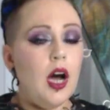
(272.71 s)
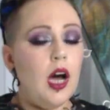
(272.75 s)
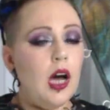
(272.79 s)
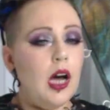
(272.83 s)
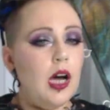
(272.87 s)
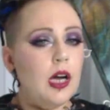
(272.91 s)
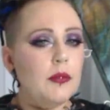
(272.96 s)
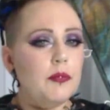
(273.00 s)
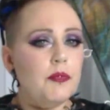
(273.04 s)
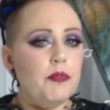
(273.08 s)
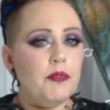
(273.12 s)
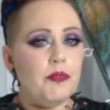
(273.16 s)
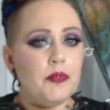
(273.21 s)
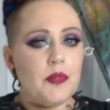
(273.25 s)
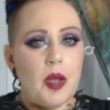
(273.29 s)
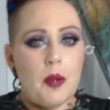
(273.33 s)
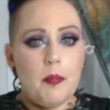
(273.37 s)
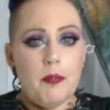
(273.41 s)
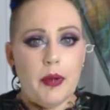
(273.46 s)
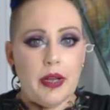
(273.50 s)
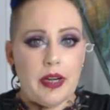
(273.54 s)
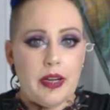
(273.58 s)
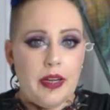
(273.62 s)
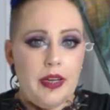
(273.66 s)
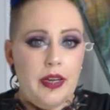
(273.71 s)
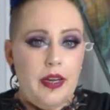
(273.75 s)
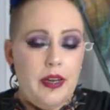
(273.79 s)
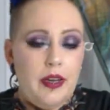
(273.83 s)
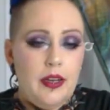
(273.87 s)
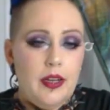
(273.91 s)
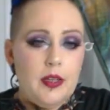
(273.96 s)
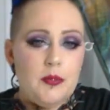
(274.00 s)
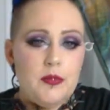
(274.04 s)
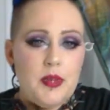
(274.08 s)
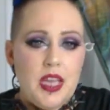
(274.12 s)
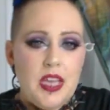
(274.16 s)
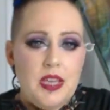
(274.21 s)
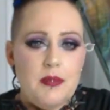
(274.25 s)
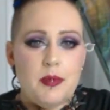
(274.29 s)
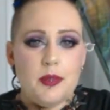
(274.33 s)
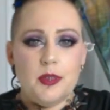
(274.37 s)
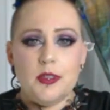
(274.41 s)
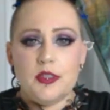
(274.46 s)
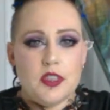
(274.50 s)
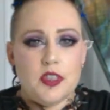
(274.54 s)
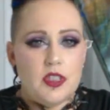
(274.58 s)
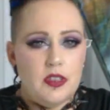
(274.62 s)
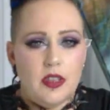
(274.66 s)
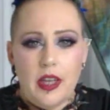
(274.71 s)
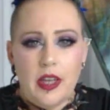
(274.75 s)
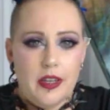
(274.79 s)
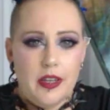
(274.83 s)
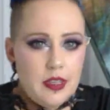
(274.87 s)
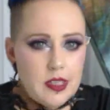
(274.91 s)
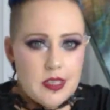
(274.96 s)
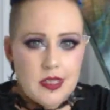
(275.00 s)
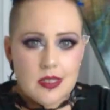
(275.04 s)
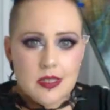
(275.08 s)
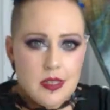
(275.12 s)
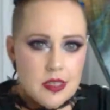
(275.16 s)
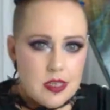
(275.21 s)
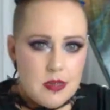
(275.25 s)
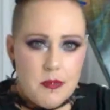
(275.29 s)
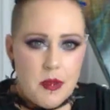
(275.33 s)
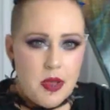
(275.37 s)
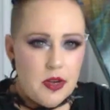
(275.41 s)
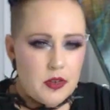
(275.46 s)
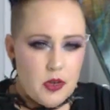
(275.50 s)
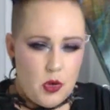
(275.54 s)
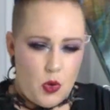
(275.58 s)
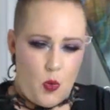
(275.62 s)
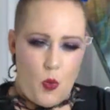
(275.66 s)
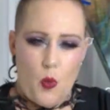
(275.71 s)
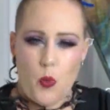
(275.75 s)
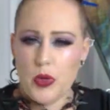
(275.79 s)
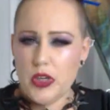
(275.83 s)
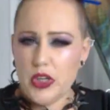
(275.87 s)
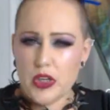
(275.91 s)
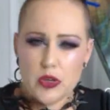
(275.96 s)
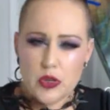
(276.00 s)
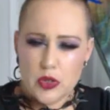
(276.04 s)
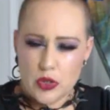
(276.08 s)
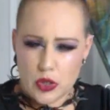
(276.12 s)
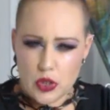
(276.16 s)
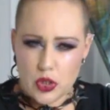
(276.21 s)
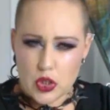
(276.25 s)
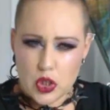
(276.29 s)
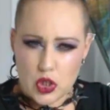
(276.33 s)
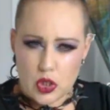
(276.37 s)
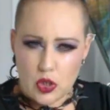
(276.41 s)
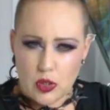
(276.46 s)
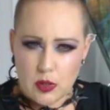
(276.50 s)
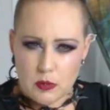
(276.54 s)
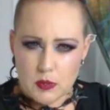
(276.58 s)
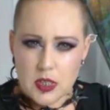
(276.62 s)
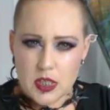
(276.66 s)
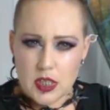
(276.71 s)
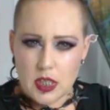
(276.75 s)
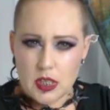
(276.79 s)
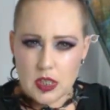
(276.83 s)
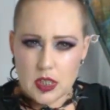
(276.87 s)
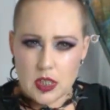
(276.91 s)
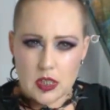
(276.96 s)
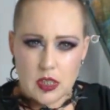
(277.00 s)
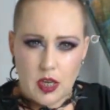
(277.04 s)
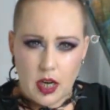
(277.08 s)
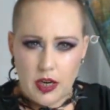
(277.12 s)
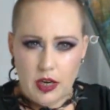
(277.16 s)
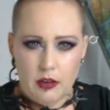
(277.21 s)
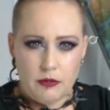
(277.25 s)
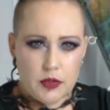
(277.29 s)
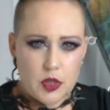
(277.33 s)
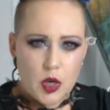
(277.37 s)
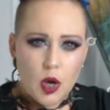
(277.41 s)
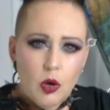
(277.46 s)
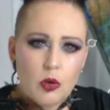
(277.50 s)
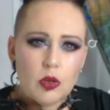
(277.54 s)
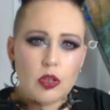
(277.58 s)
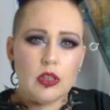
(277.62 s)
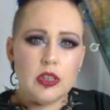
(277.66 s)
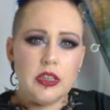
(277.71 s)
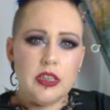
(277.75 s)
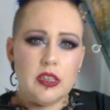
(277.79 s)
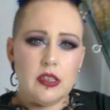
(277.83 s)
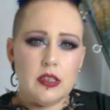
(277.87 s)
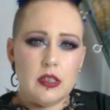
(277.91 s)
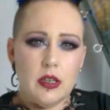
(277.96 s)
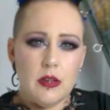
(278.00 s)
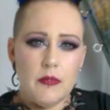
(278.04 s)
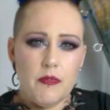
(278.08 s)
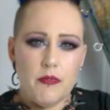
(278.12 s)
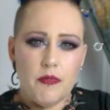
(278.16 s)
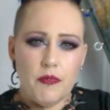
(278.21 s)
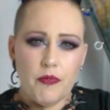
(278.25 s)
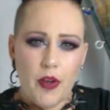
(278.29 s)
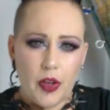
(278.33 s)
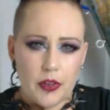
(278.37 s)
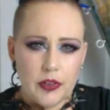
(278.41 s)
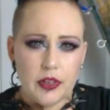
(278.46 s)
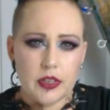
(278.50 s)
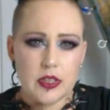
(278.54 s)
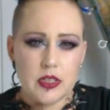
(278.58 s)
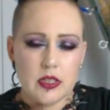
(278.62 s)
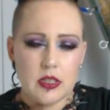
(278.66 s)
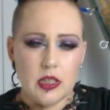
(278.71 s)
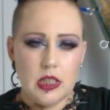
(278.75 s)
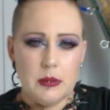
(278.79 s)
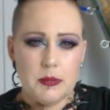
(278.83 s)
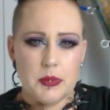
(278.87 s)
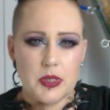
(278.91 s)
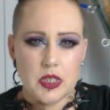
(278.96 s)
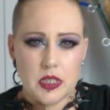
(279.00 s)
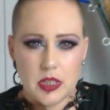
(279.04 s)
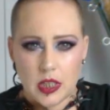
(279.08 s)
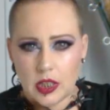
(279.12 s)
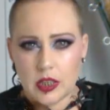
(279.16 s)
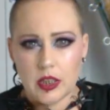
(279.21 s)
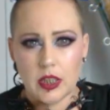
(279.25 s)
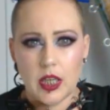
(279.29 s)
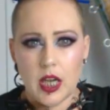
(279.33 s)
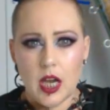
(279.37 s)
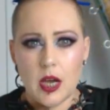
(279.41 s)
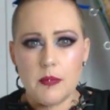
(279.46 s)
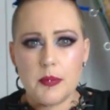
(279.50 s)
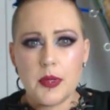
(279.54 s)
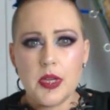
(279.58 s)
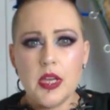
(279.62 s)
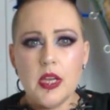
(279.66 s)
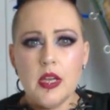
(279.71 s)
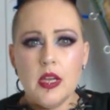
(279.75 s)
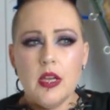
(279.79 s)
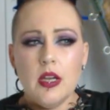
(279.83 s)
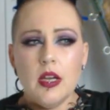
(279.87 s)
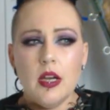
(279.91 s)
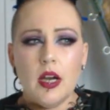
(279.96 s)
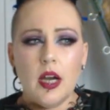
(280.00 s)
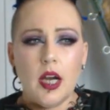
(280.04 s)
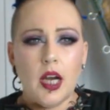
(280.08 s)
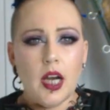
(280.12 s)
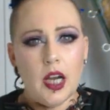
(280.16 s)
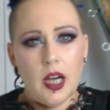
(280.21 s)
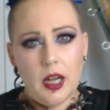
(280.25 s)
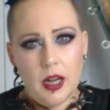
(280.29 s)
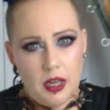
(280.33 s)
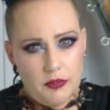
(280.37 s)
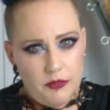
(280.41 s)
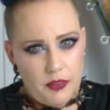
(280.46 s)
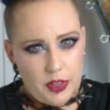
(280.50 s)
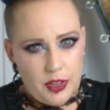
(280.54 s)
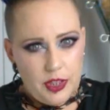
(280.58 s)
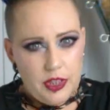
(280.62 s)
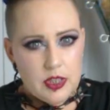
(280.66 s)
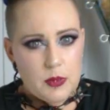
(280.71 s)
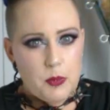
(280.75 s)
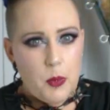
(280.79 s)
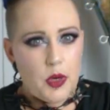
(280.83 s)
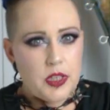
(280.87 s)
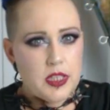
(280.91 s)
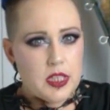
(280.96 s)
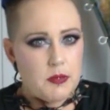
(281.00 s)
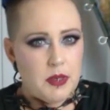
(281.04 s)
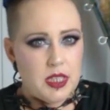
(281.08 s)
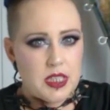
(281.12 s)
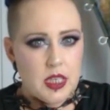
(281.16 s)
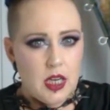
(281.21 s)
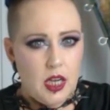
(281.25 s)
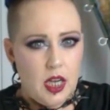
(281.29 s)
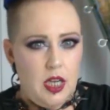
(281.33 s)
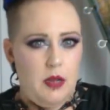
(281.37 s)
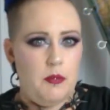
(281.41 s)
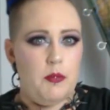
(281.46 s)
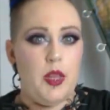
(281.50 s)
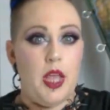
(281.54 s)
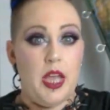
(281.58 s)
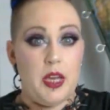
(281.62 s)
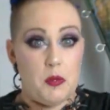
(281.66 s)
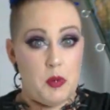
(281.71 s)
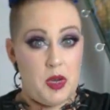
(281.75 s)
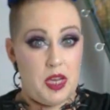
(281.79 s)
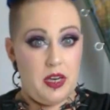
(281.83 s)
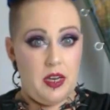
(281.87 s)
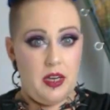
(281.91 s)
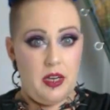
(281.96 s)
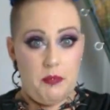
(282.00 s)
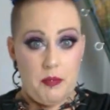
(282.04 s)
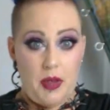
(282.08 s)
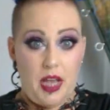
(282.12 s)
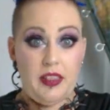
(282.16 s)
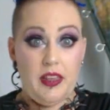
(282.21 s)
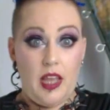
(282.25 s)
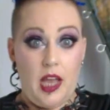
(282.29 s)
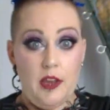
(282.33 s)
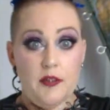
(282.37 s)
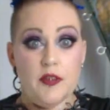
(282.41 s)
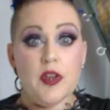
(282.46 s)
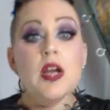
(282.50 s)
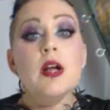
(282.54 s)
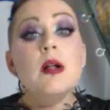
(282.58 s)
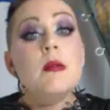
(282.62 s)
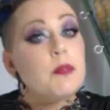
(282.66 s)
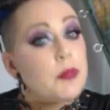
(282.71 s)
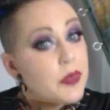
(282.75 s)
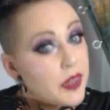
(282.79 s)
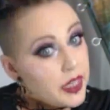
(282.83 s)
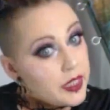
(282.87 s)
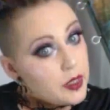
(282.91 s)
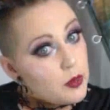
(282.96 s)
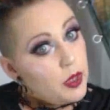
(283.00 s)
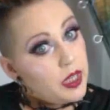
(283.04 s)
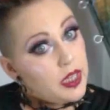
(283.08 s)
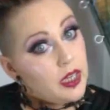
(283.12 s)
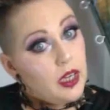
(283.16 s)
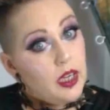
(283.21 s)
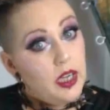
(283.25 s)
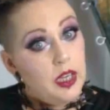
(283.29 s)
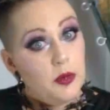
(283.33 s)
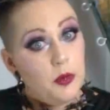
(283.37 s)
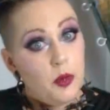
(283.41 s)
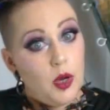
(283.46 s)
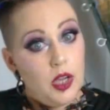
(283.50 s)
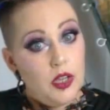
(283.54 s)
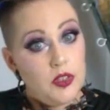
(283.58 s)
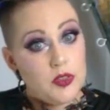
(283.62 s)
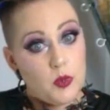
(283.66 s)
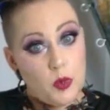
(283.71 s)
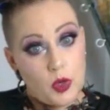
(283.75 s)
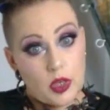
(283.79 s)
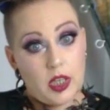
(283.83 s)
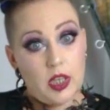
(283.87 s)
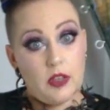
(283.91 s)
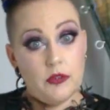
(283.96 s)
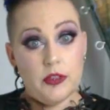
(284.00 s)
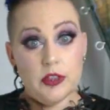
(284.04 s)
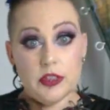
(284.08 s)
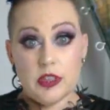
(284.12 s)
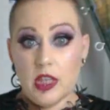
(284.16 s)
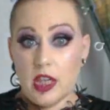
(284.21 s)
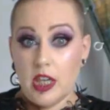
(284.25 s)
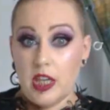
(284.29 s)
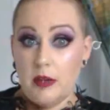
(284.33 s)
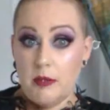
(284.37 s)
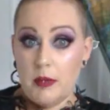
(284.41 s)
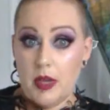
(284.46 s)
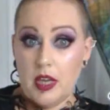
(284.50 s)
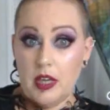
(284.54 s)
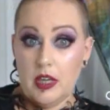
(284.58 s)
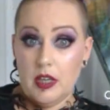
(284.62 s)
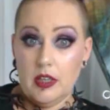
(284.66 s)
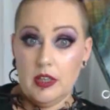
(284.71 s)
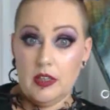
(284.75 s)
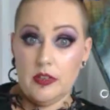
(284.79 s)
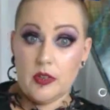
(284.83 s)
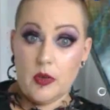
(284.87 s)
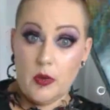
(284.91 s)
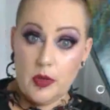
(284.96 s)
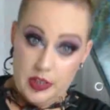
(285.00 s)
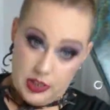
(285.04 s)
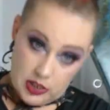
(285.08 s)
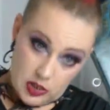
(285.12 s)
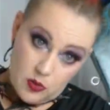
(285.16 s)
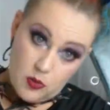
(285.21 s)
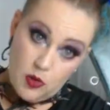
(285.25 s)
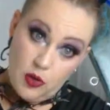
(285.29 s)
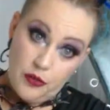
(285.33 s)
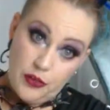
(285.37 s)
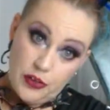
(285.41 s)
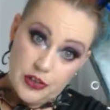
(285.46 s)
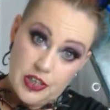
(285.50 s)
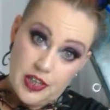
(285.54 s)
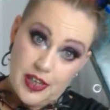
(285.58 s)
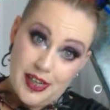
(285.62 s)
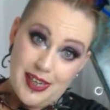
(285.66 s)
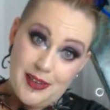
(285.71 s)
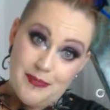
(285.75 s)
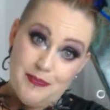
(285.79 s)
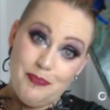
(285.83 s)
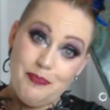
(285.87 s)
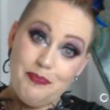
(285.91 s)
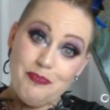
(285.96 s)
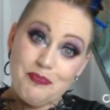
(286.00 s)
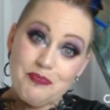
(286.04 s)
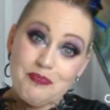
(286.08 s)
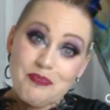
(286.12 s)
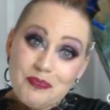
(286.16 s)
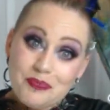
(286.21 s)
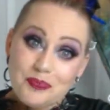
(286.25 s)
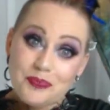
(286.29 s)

But I am able to sleep under weird circumstances. I have totally fallen asleep standing up at various points in my time, in my life, like when I was working full-time and going to school full-time.